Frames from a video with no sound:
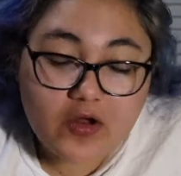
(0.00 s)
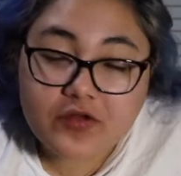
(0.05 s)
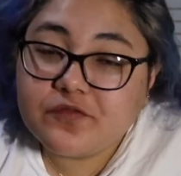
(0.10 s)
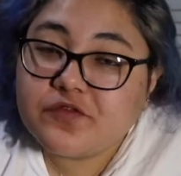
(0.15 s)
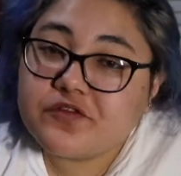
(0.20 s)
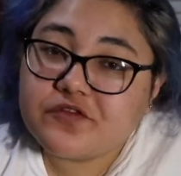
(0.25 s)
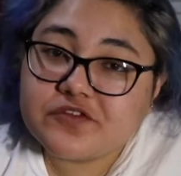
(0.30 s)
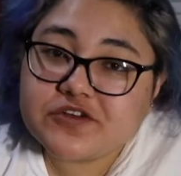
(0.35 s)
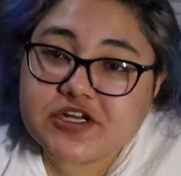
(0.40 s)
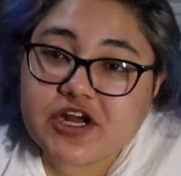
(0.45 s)
all
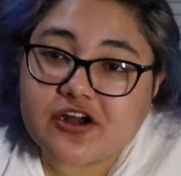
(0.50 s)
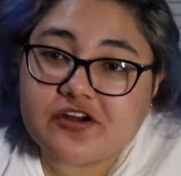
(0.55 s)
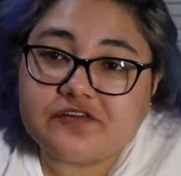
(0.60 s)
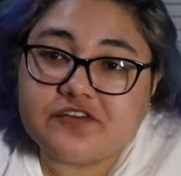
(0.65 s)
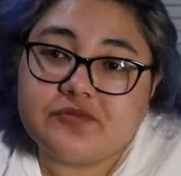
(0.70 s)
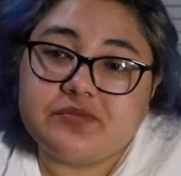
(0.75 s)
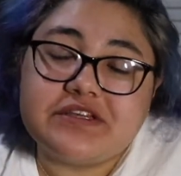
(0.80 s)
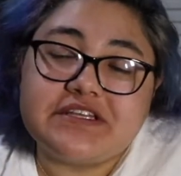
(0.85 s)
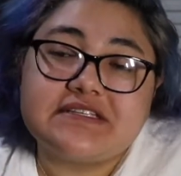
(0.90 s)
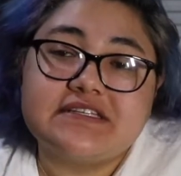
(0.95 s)
the
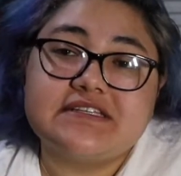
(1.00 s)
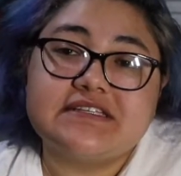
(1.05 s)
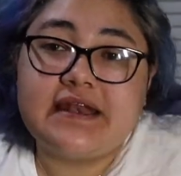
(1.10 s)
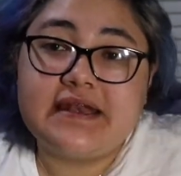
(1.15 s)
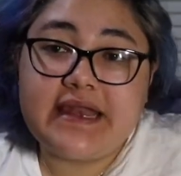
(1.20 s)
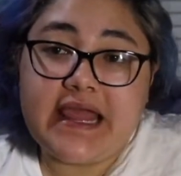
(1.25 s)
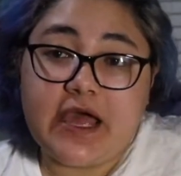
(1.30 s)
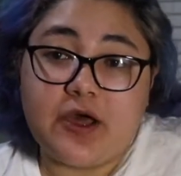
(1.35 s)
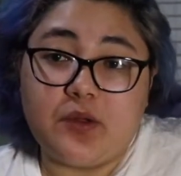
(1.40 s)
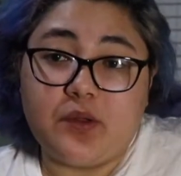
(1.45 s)
photography pieces.
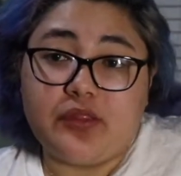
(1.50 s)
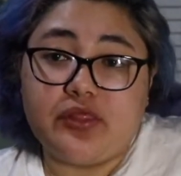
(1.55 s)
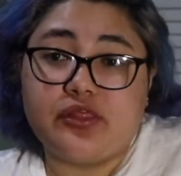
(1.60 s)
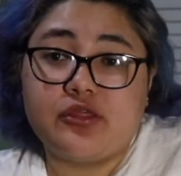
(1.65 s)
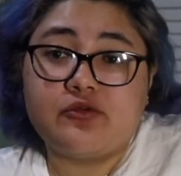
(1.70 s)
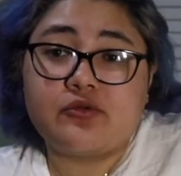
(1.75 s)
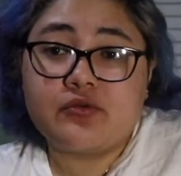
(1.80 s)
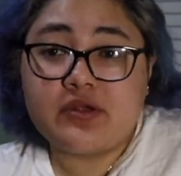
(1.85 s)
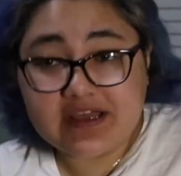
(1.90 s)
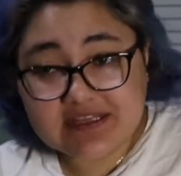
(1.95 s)
Now,
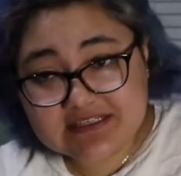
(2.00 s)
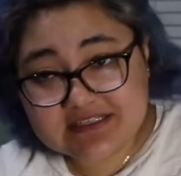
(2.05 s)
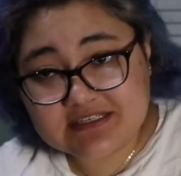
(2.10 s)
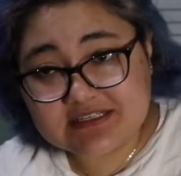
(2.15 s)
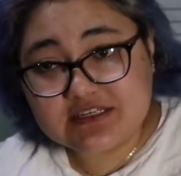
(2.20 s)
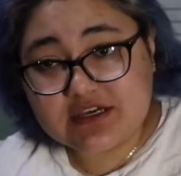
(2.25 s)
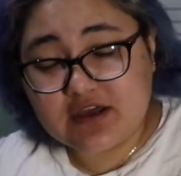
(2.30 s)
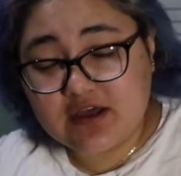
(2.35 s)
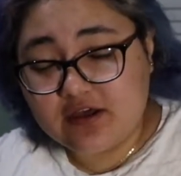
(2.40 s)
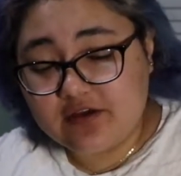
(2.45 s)
the
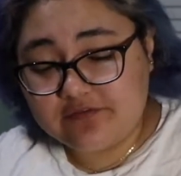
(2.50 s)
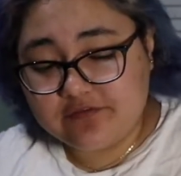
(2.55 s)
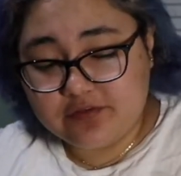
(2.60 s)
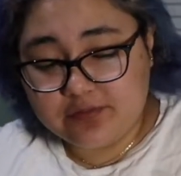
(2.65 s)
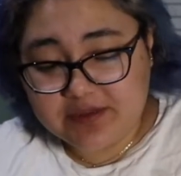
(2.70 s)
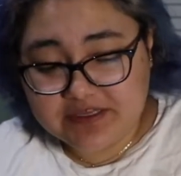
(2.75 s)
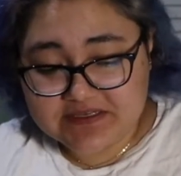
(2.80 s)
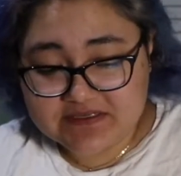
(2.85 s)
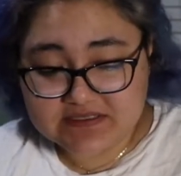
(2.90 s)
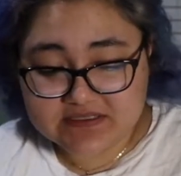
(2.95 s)
rest of the
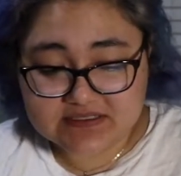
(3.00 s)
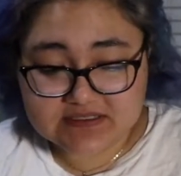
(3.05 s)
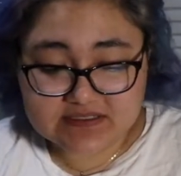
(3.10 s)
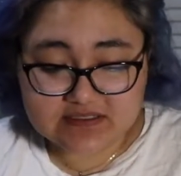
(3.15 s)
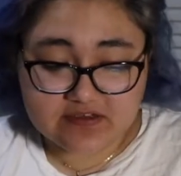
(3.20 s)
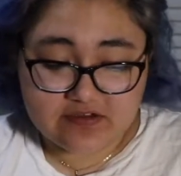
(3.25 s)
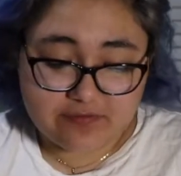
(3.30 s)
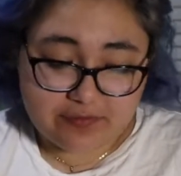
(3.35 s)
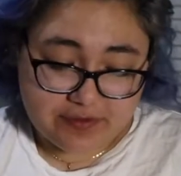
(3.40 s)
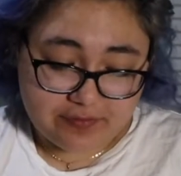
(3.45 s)
pieces
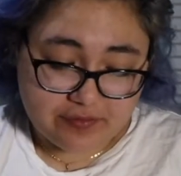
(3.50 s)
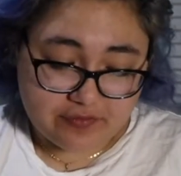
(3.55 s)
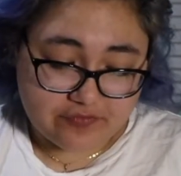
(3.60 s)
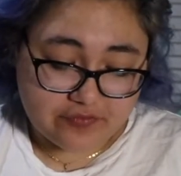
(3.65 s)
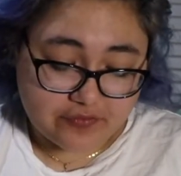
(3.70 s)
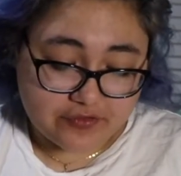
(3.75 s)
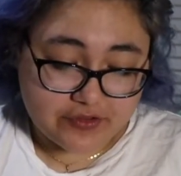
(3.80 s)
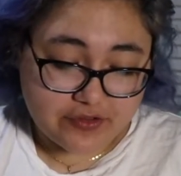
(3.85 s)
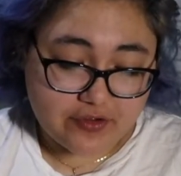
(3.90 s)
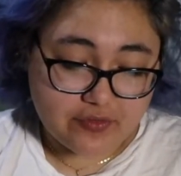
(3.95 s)
of my
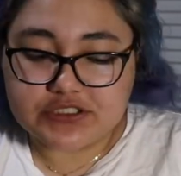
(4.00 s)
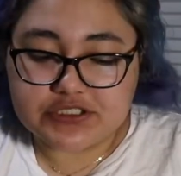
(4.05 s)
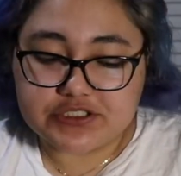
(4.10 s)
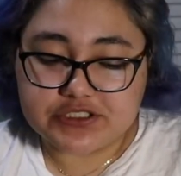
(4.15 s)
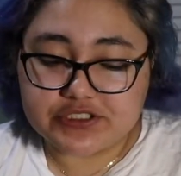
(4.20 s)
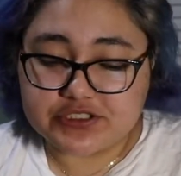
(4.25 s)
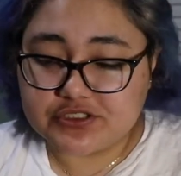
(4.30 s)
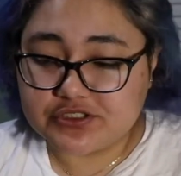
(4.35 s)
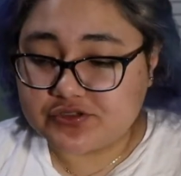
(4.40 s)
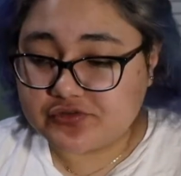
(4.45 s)
portfolio, which are
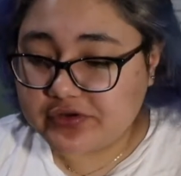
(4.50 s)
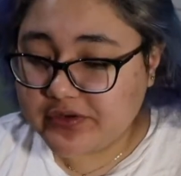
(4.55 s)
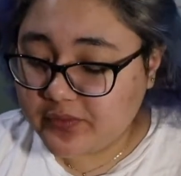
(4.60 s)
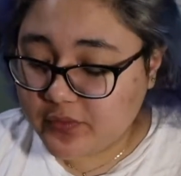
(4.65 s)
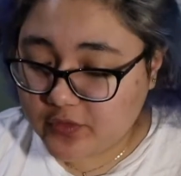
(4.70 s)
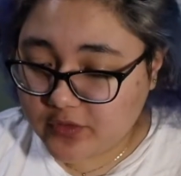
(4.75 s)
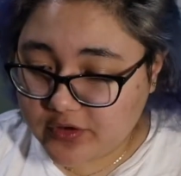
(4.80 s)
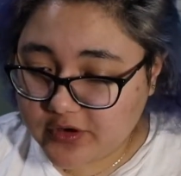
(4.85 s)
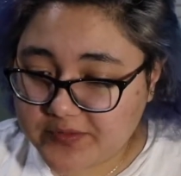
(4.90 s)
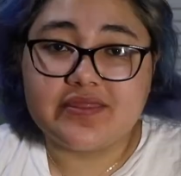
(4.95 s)
just 3
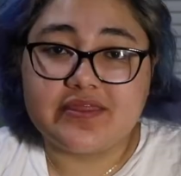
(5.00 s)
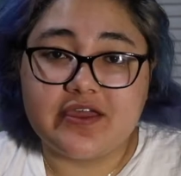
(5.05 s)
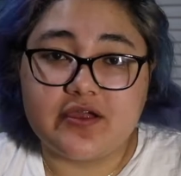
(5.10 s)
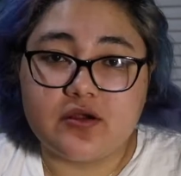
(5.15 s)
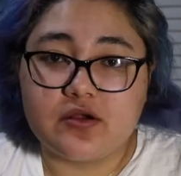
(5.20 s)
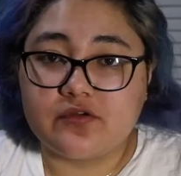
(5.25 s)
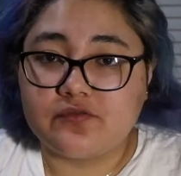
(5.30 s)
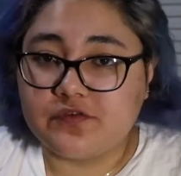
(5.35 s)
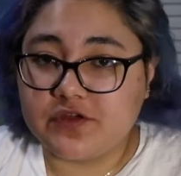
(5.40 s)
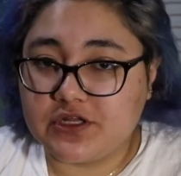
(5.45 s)
more, they
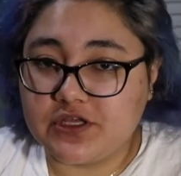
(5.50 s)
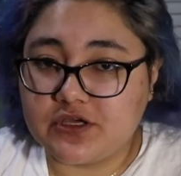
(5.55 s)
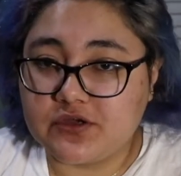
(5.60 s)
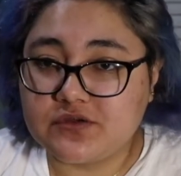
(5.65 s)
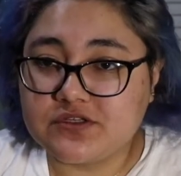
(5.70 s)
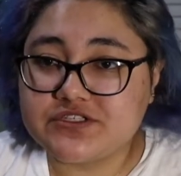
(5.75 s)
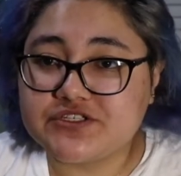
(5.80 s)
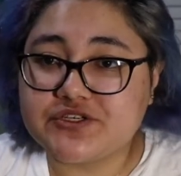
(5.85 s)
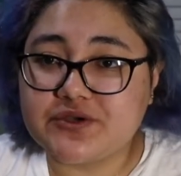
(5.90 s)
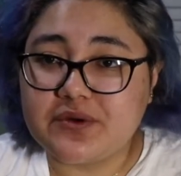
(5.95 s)
are
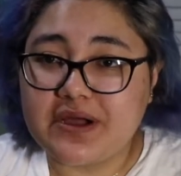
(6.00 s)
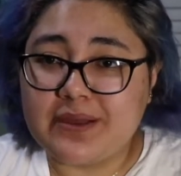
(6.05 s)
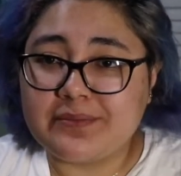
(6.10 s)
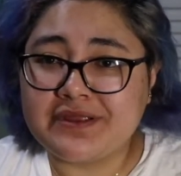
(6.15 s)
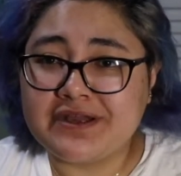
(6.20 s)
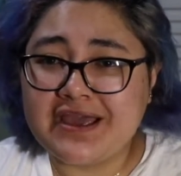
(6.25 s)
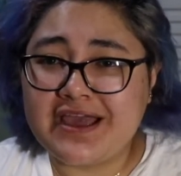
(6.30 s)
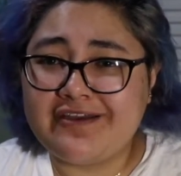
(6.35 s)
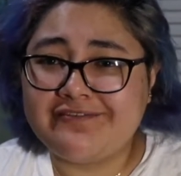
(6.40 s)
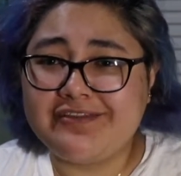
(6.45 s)
videos. So I'm
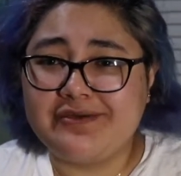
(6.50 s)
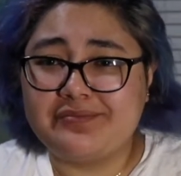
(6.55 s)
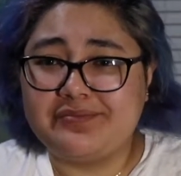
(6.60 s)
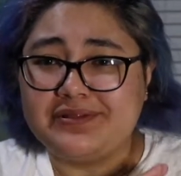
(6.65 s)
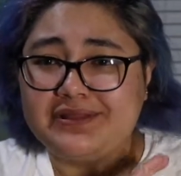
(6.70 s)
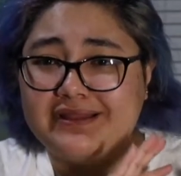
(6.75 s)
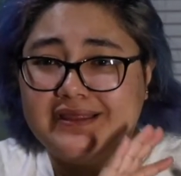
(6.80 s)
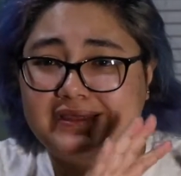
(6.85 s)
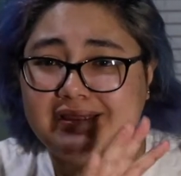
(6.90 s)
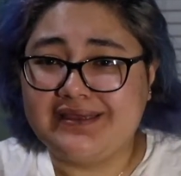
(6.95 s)
gonna have them
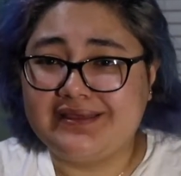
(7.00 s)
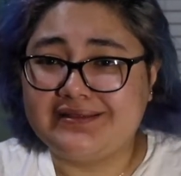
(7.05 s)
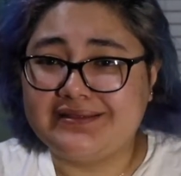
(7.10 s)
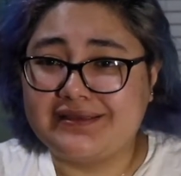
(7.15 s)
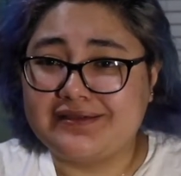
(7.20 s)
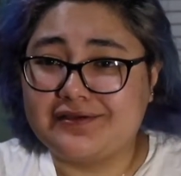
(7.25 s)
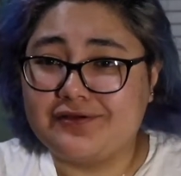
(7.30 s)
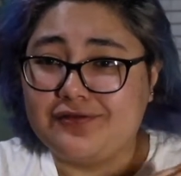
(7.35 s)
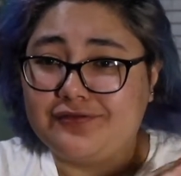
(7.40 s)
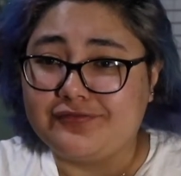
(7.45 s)
playing
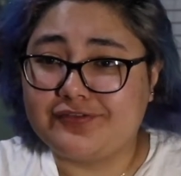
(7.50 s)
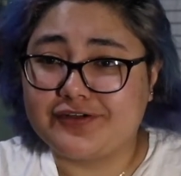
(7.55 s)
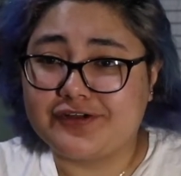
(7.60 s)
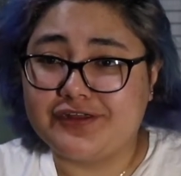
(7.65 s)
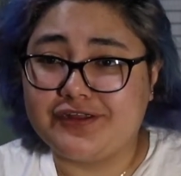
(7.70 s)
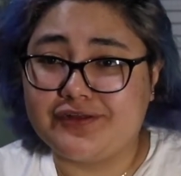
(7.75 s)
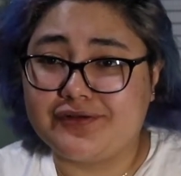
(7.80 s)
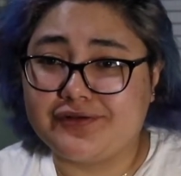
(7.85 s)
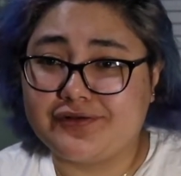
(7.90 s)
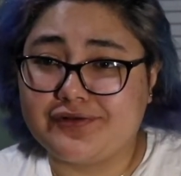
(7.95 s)
like over
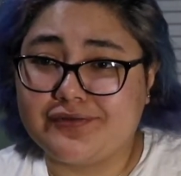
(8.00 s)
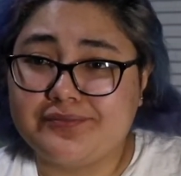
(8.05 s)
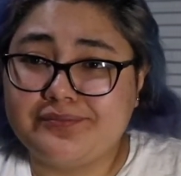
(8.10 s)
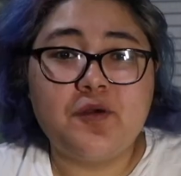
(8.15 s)
here